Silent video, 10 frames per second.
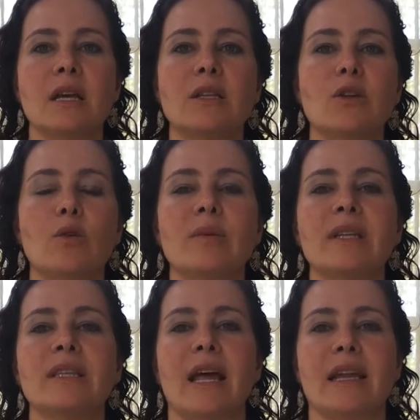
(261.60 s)

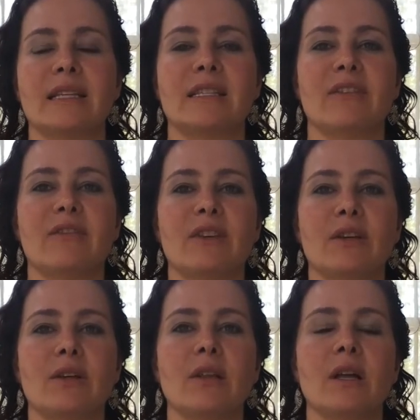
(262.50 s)
nobody likes to
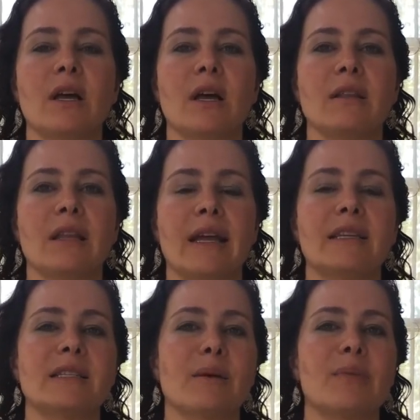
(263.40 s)
feel like
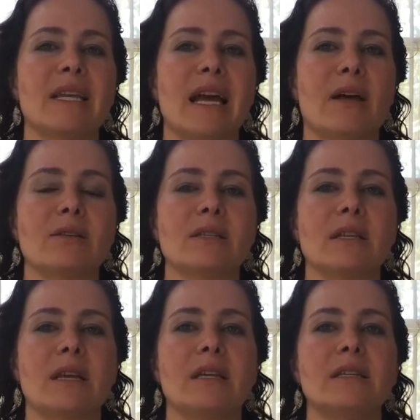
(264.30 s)
somebody else
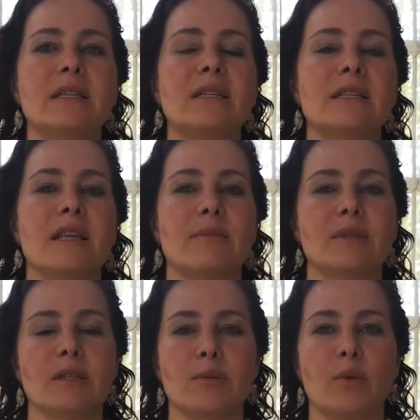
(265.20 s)
needs them
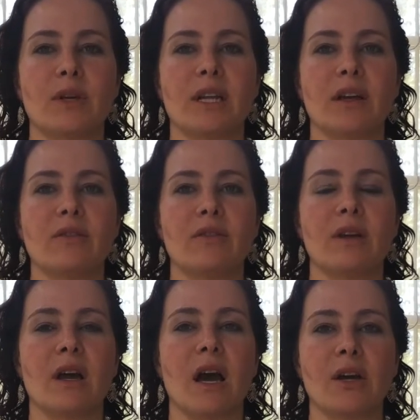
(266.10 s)
to the point of
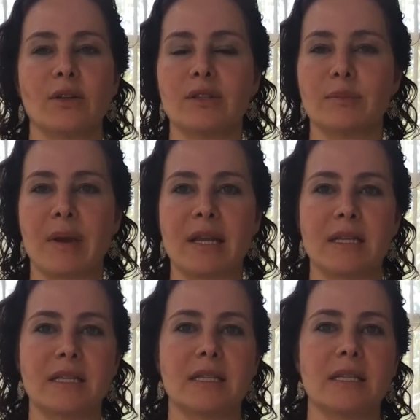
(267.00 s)
utter
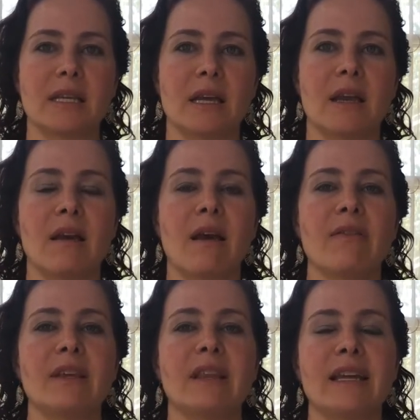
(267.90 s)
dependency.
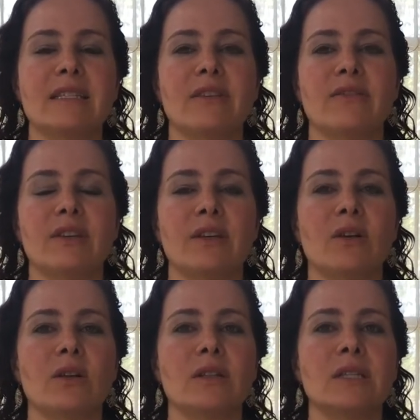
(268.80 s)
They like to
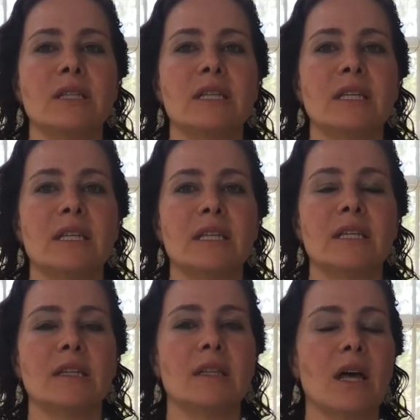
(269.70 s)
feel
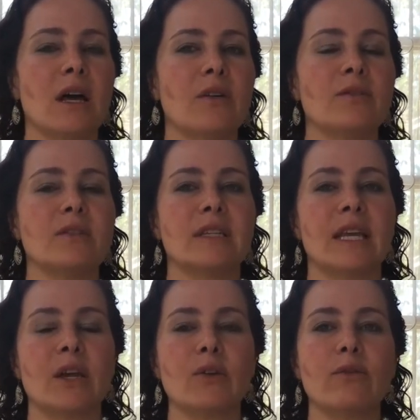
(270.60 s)
needed, loved,
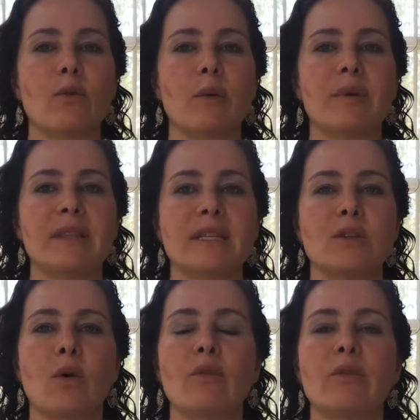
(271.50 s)
cared for, but they
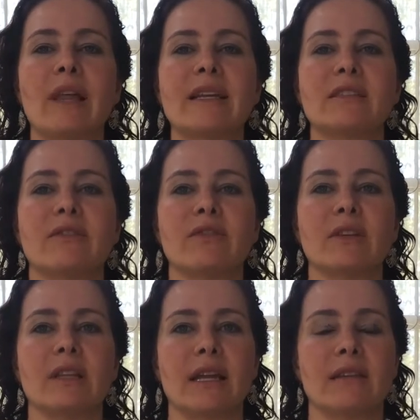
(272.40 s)
don't like to
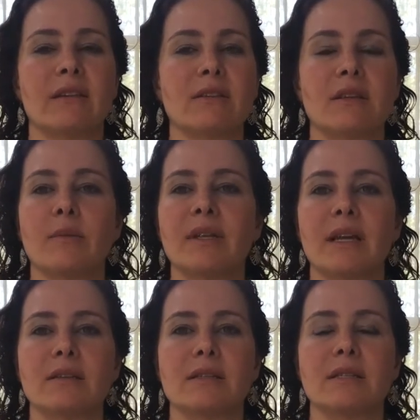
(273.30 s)
feel like they're somebody
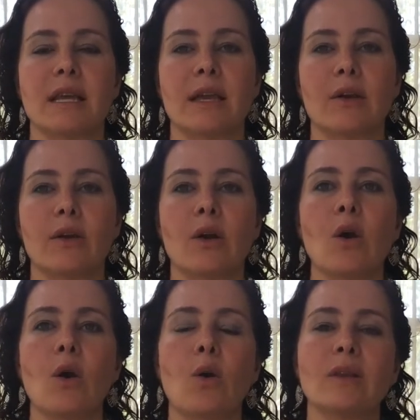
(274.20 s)
else's heir
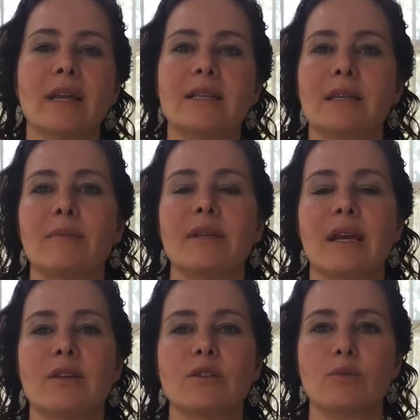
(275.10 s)
or like somebody
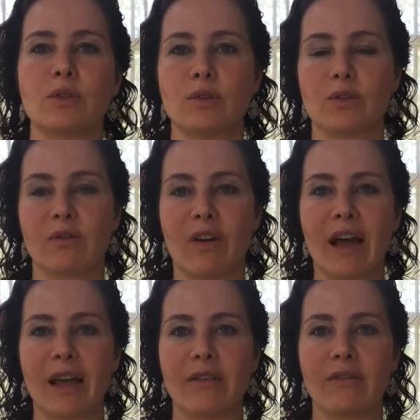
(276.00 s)
else wouldn't
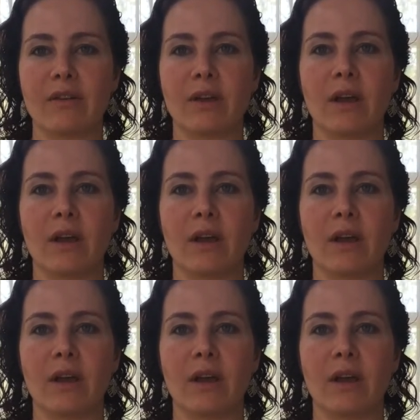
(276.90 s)
survive